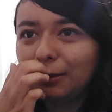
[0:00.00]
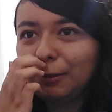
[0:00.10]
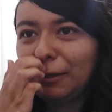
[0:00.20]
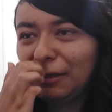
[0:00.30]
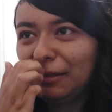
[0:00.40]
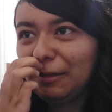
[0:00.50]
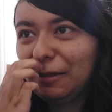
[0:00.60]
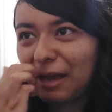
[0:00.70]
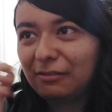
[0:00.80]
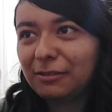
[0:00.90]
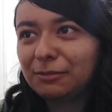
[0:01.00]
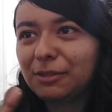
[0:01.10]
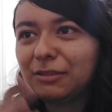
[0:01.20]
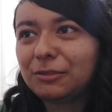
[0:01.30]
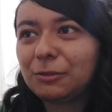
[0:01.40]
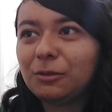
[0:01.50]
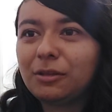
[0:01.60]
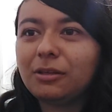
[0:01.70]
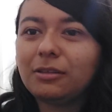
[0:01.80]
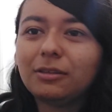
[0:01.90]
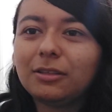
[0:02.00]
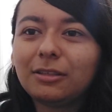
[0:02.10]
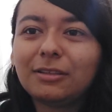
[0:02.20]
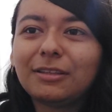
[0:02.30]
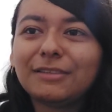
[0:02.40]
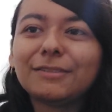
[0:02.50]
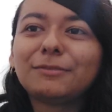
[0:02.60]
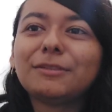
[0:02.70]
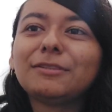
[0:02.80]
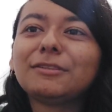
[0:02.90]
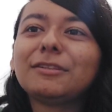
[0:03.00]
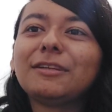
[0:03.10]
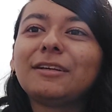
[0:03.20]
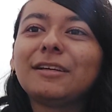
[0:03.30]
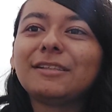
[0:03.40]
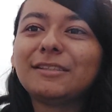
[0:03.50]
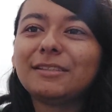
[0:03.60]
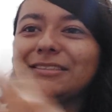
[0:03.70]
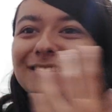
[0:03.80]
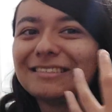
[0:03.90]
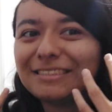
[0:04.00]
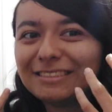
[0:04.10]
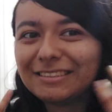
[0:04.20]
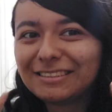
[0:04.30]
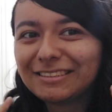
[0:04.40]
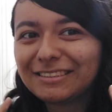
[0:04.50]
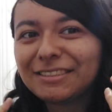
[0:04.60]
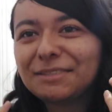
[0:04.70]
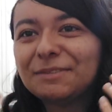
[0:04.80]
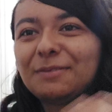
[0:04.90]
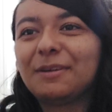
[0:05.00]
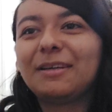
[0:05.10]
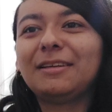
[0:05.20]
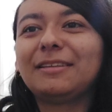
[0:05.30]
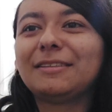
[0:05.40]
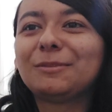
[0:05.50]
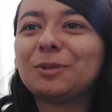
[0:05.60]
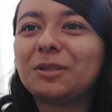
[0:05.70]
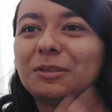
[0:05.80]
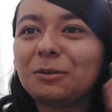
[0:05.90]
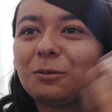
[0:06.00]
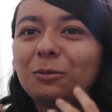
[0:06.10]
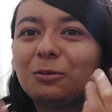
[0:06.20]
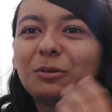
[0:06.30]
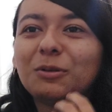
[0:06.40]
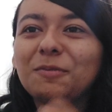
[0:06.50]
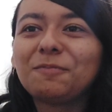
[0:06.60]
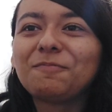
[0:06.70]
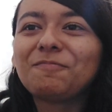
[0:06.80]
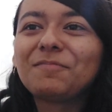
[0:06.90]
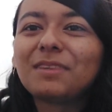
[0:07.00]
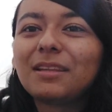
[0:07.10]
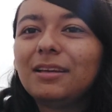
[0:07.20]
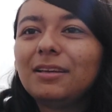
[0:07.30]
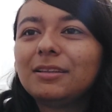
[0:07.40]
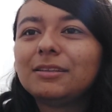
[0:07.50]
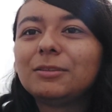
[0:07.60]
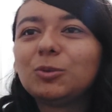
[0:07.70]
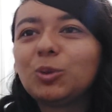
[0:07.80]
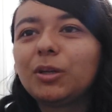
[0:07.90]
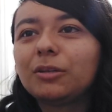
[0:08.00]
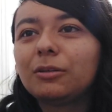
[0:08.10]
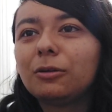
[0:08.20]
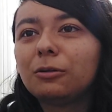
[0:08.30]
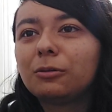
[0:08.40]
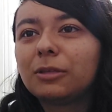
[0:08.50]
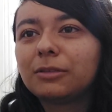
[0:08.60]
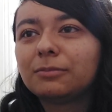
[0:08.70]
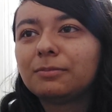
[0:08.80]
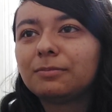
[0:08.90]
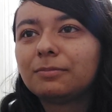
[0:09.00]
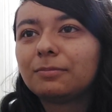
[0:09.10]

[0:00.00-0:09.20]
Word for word: Yeah, and then after being told that, this is when Yoshida gets the face with the whole sweat all over him.